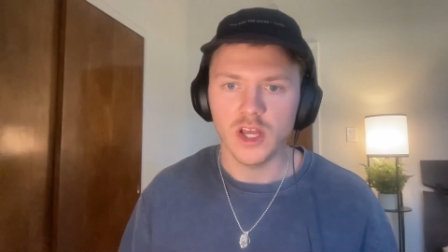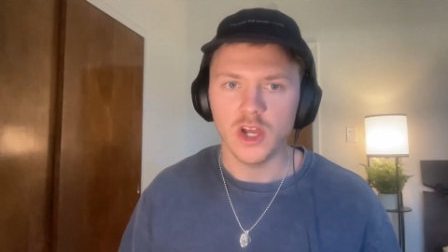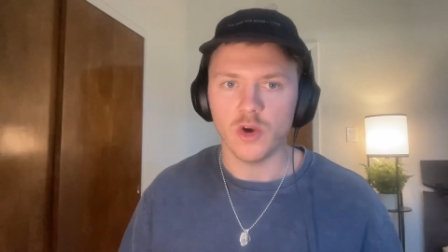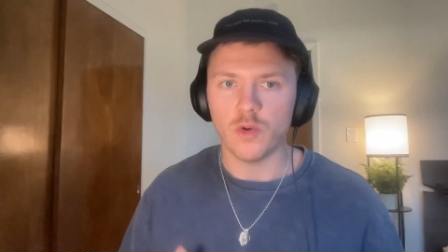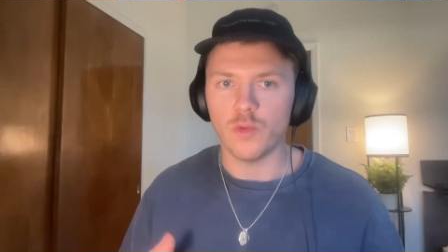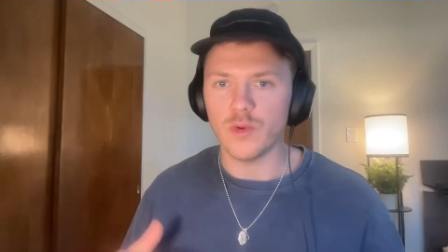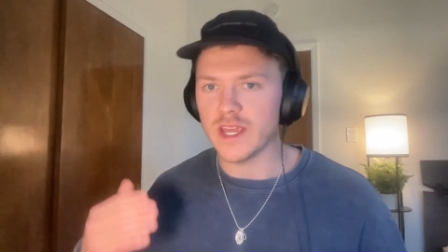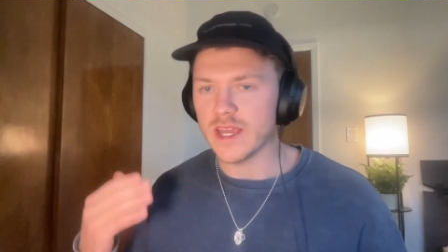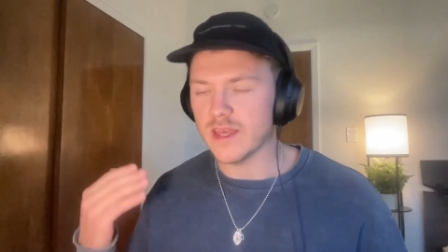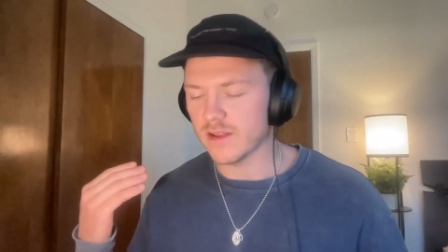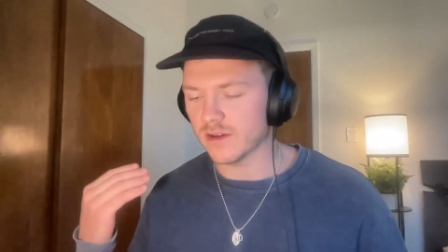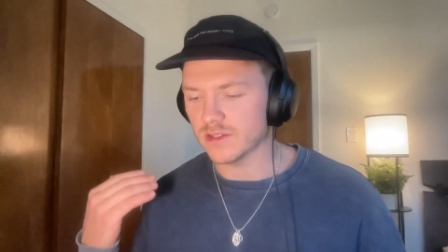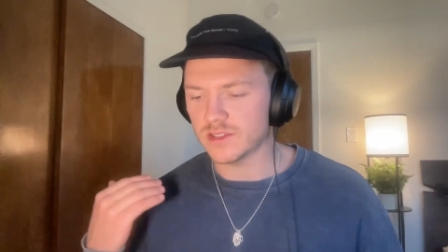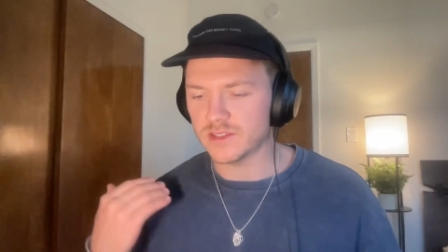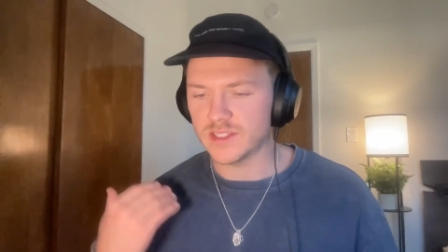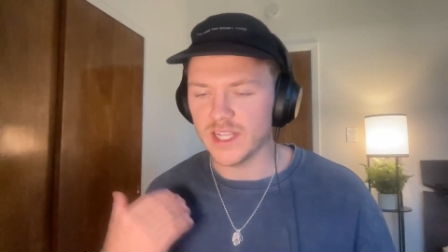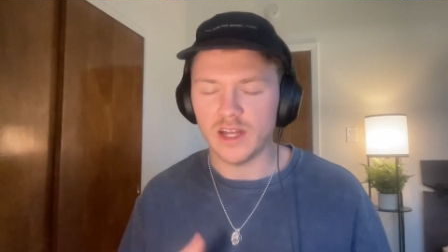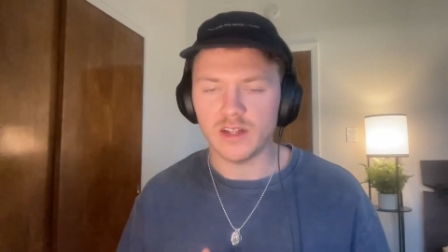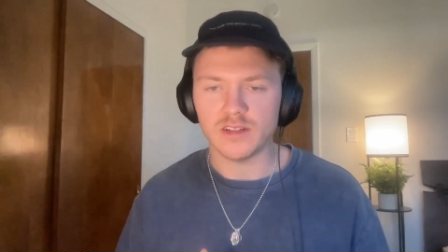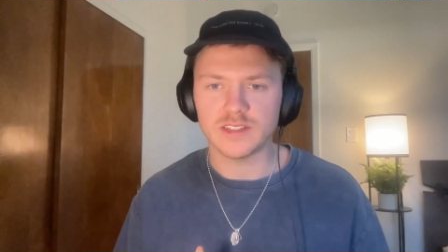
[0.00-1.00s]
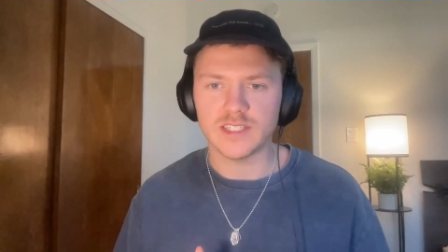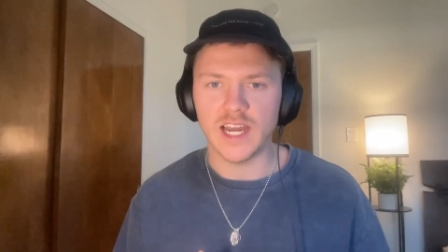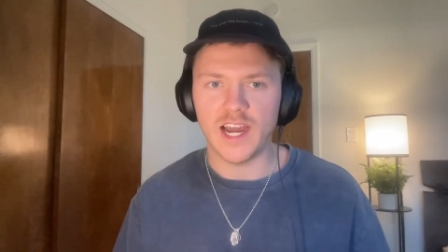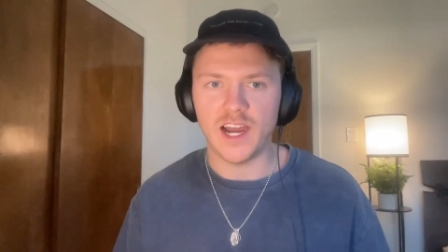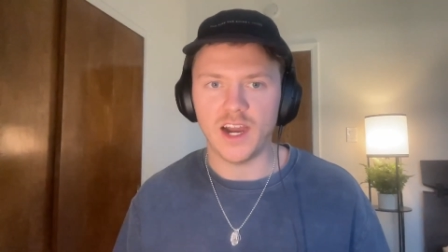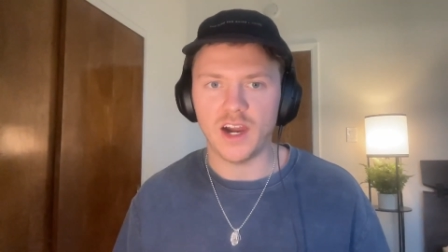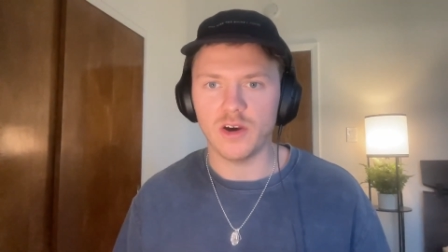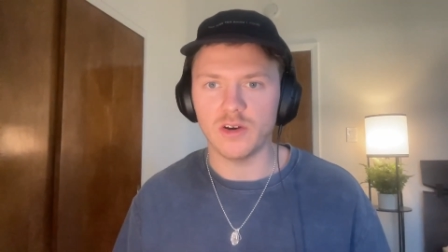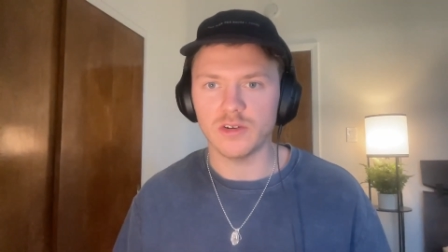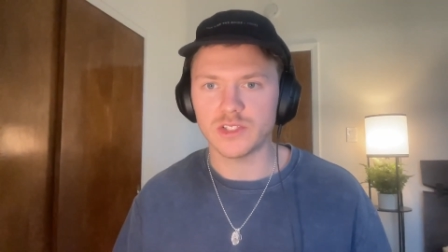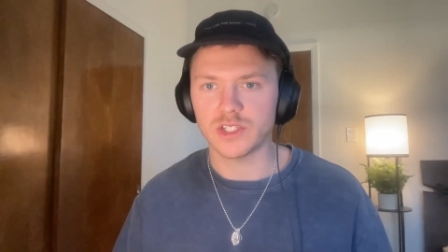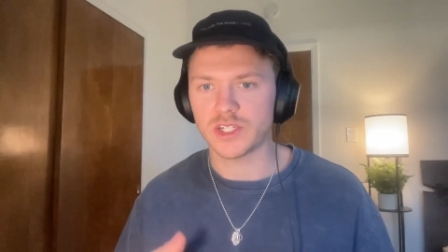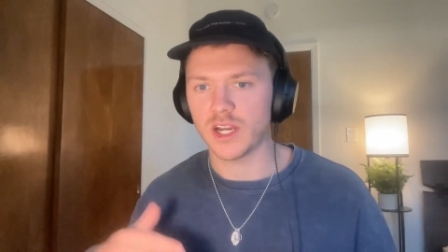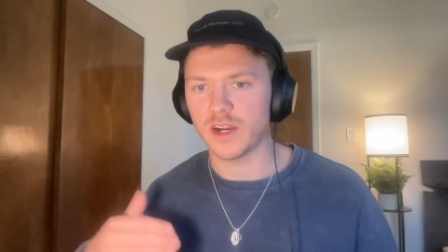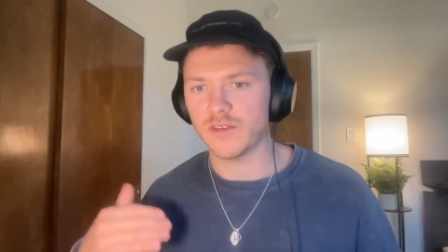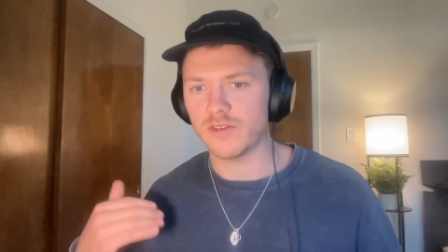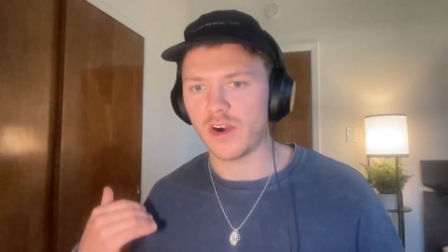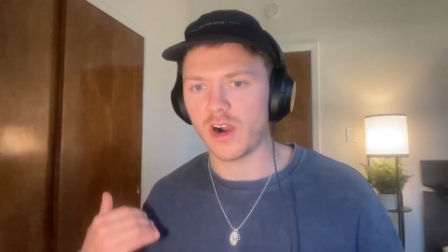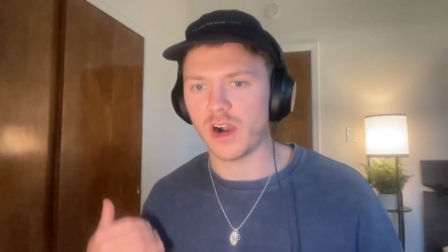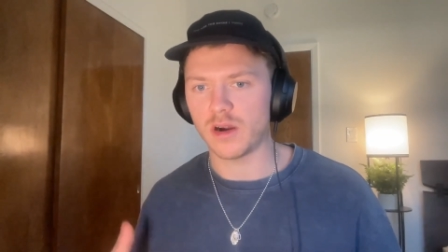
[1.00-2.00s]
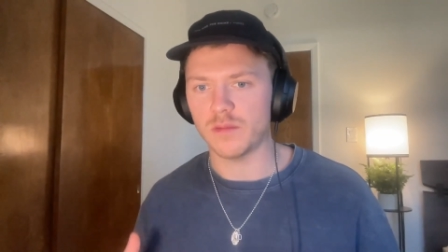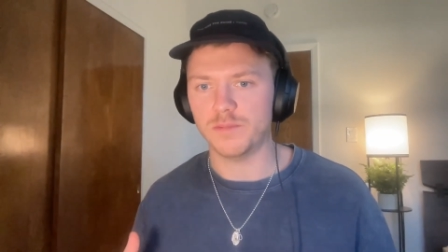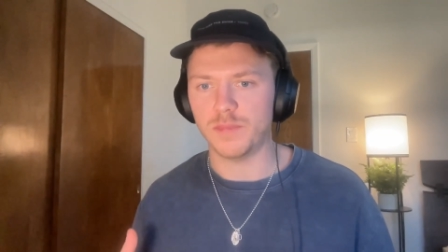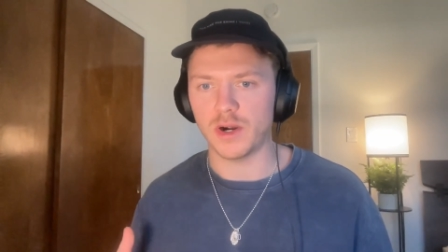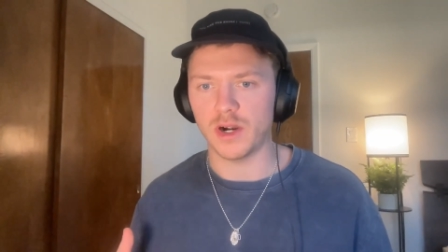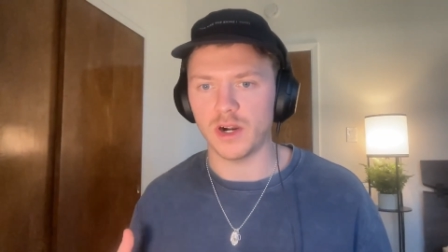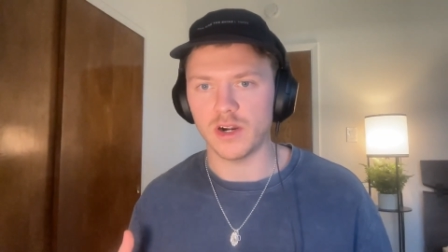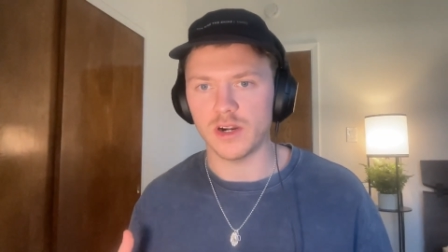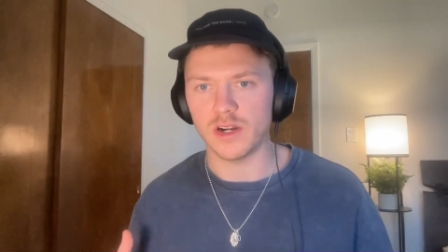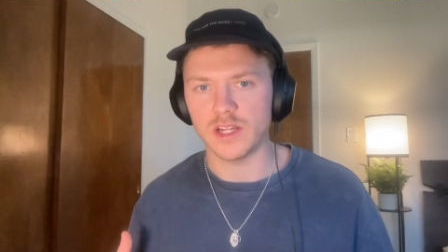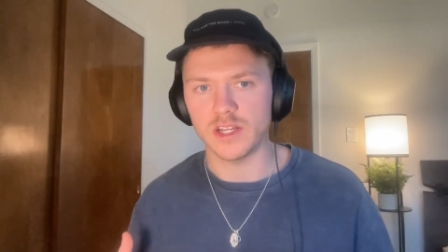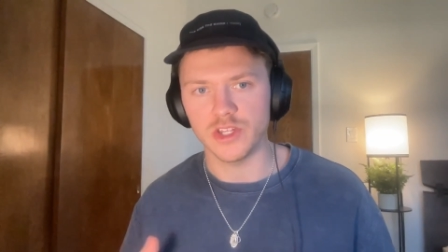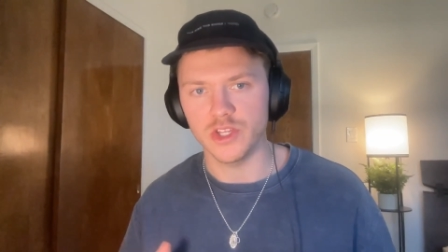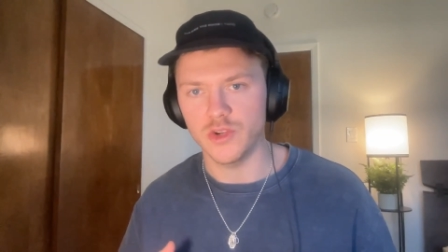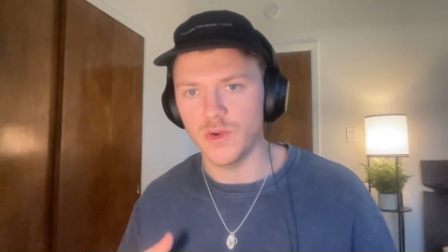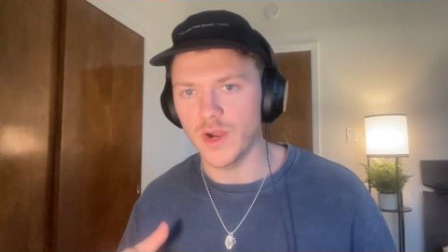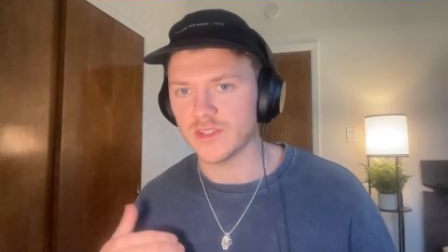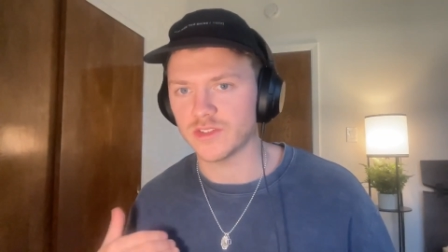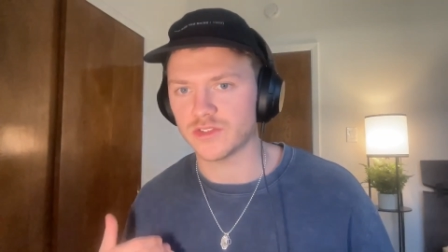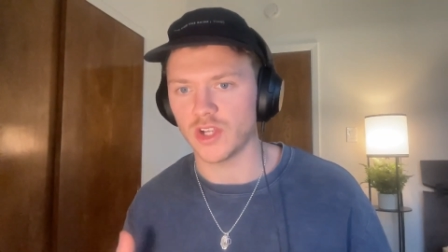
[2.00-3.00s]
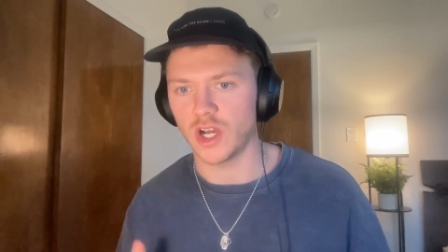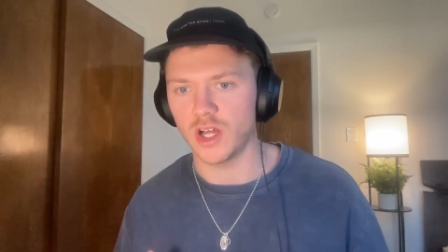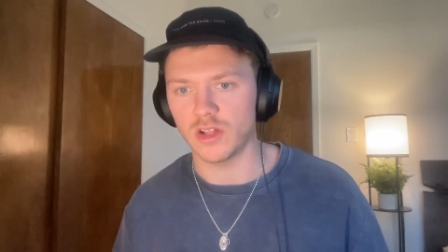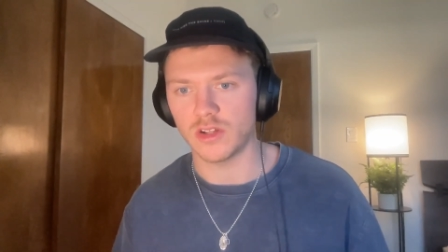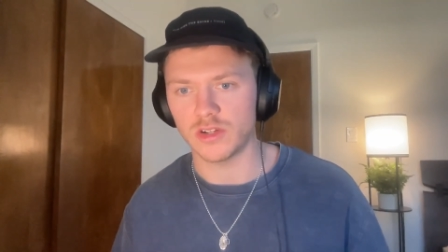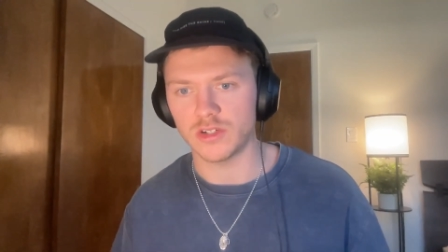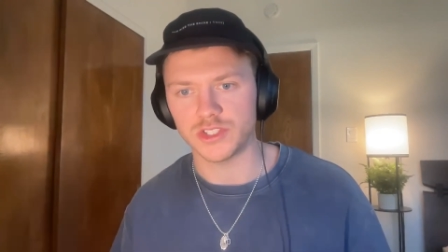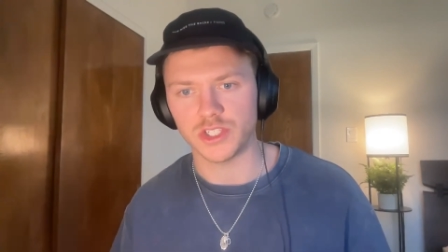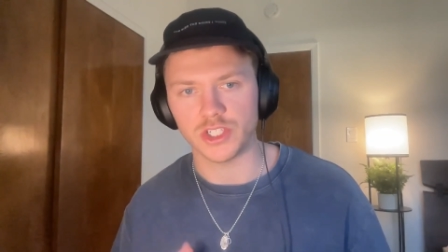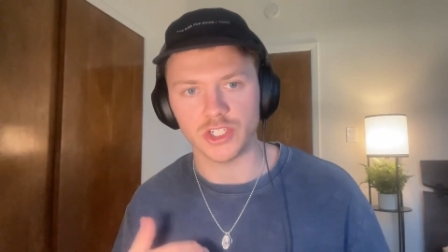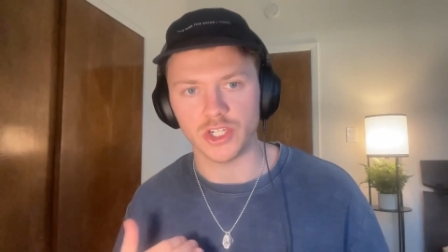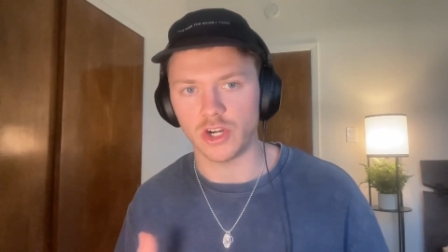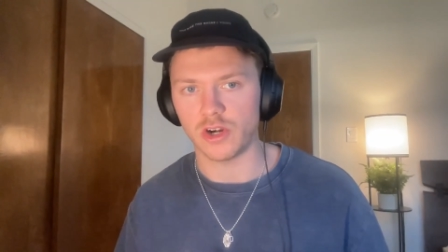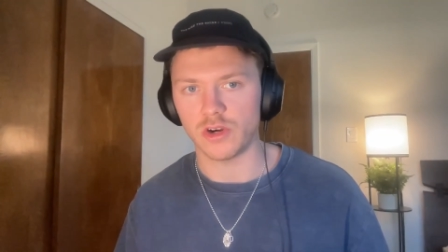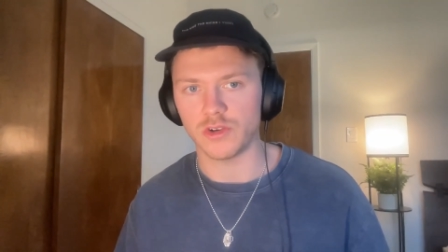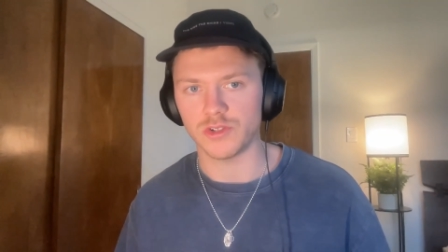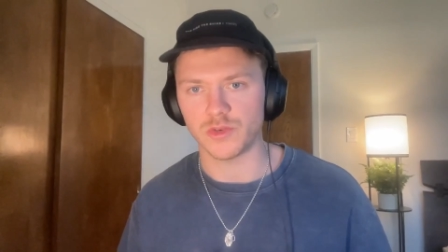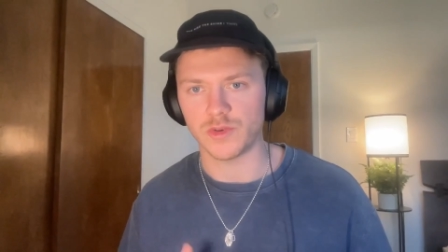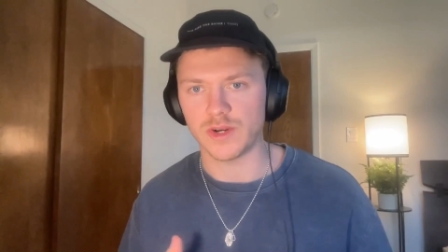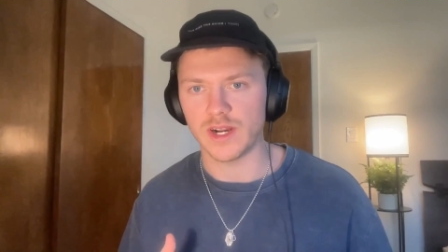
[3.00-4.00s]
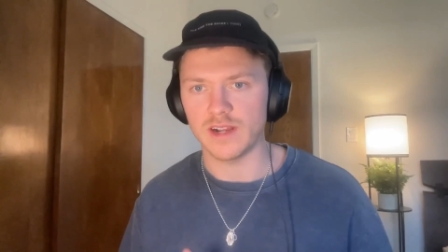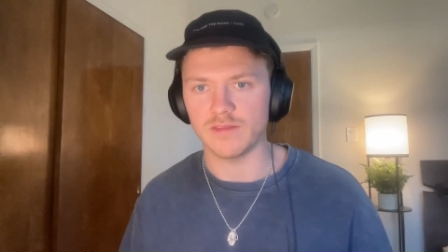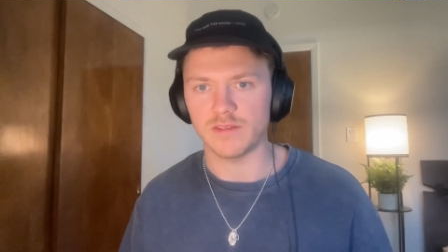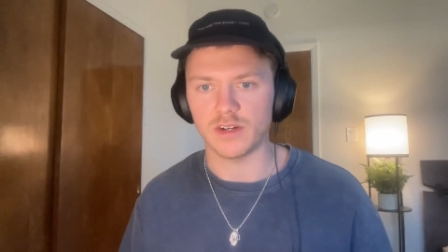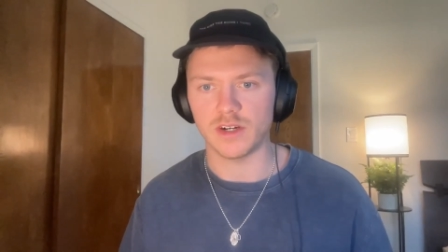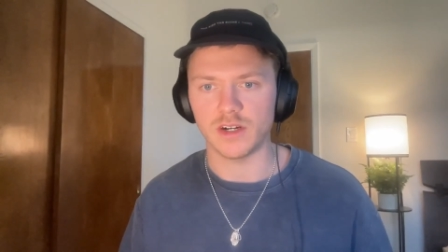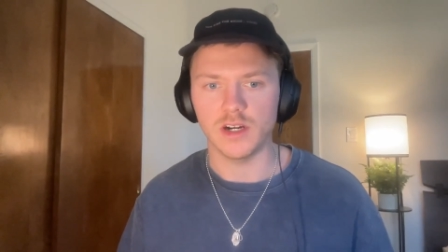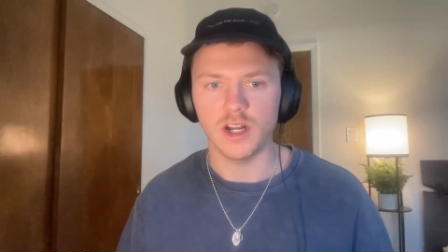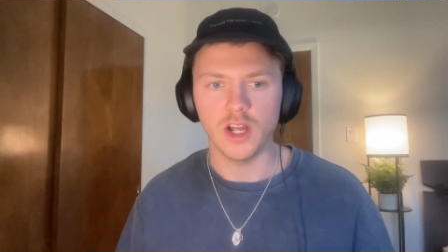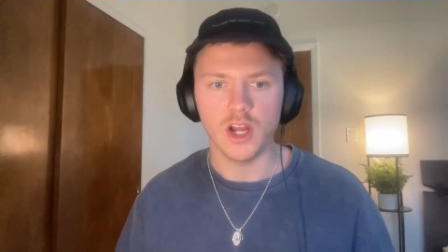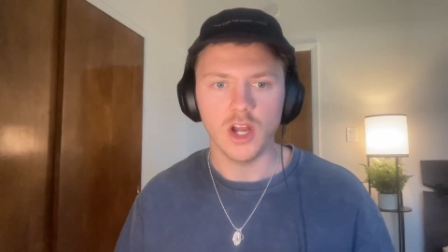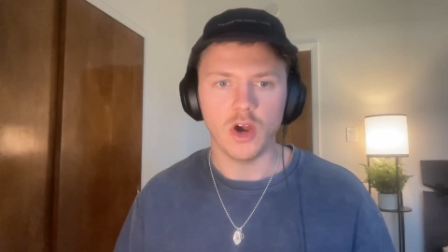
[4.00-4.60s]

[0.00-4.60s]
We either sell TAO to cover our burn in US dollars or euros or whatever,